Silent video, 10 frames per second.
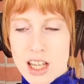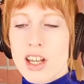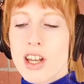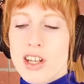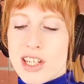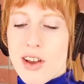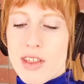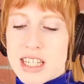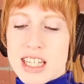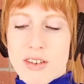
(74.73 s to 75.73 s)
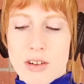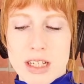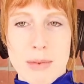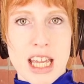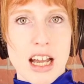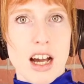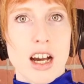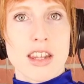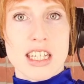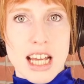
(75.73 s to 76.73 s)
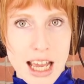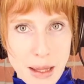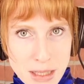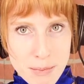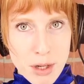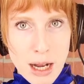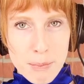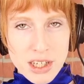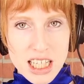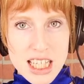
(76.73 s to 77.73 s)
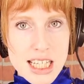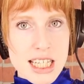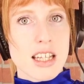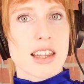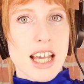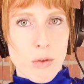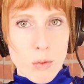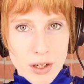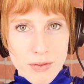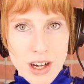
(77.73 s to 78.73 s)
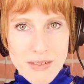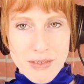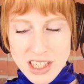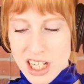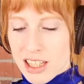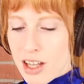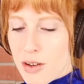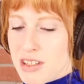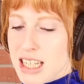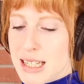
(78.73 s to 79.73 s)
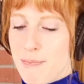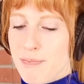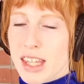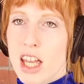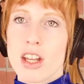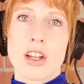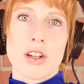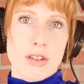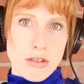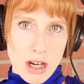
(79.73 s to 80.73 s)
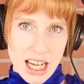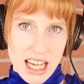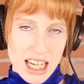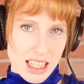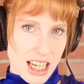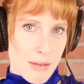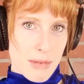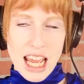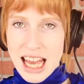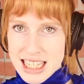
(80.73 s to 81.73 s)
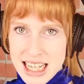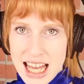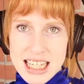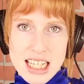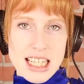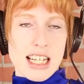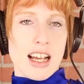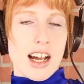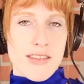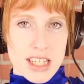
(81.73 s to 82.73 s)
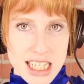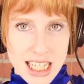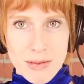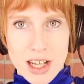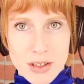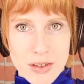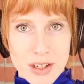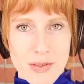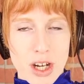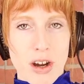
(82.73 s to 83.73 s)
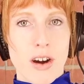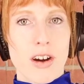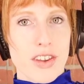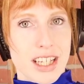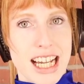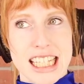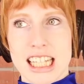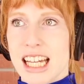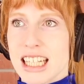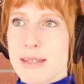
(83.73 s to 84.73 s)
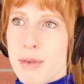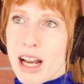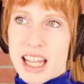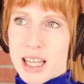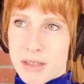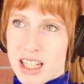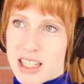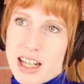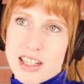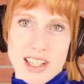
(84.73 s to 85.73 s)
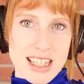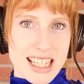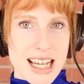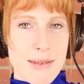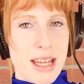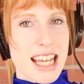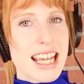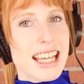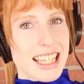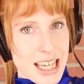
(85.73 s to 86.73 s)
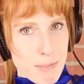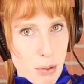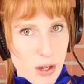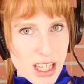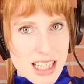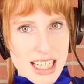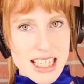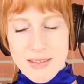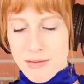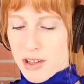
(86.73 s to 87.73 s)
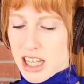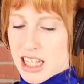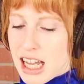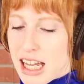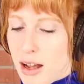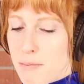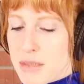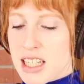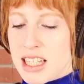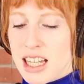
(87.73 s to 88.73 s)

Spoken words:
So this is going to be on the types of properties that work for FHA loans, credit, income, and assets. Obviously, we're not going over all the guidelines, but I am going to touch on some key points for these items.